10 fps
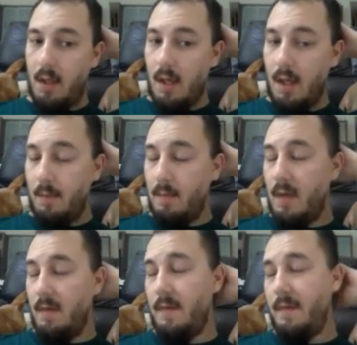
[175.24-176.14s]

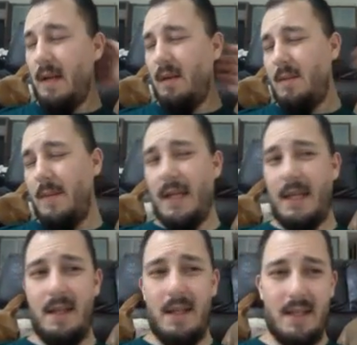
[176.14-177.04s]
And for Fowler to be an
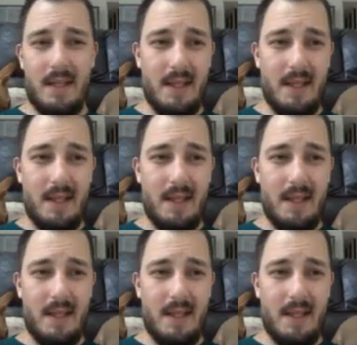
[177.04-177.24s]
atheist,